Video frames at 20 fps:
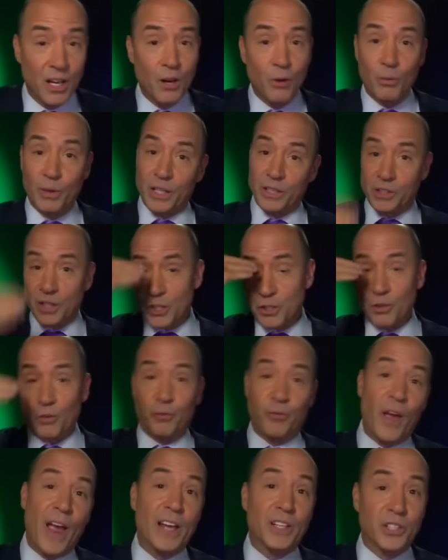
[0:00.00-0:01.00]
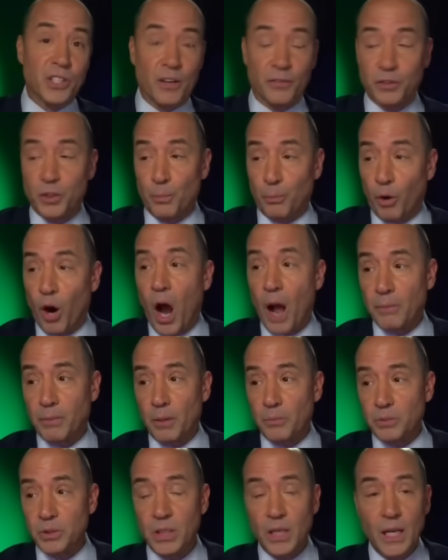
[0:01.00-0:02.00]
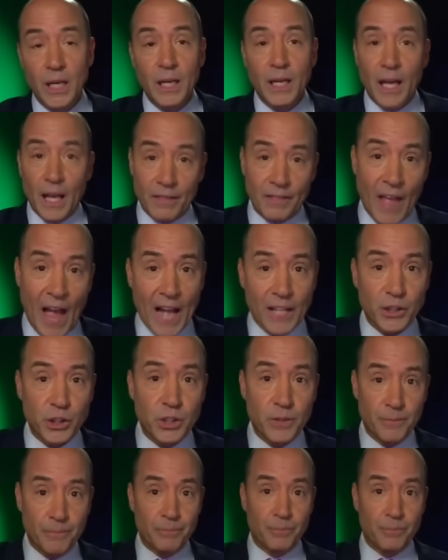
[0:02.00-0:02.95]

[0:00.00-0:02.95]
When it's in your face, you have some problems. That's